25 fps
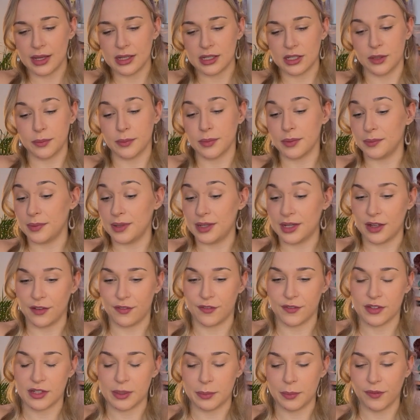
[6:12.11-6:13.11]
I mean,
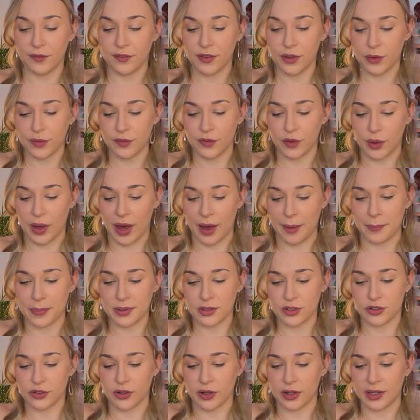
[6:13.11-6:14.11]
if some of you, if you have
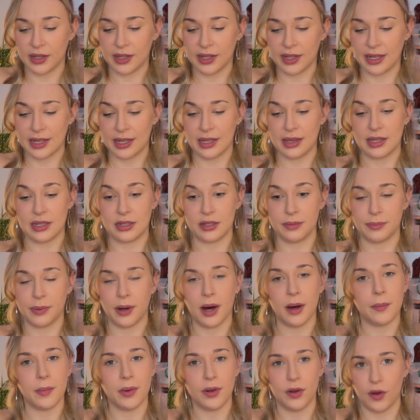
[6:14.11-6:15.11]
been struggling in the
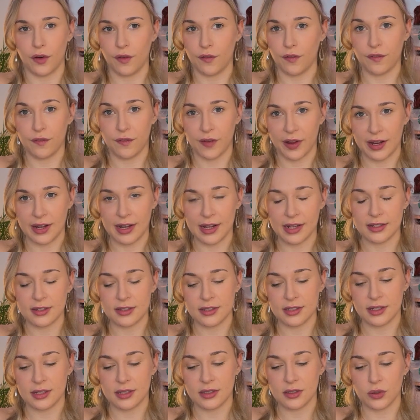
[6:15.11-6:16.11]
department of
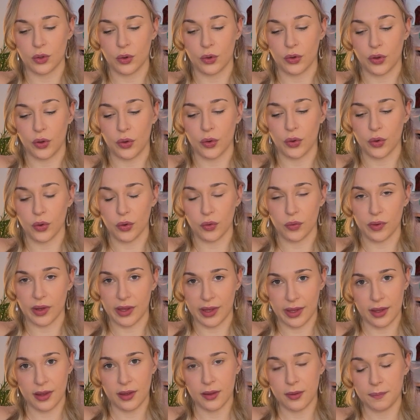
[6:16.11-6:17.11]
finances or your
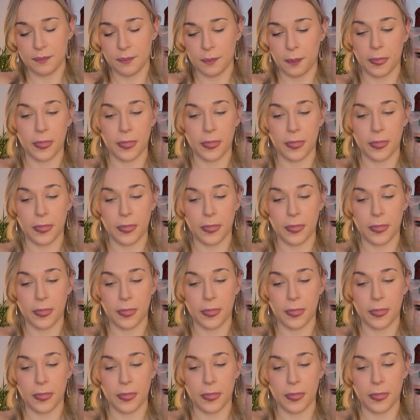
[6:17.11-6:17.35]
career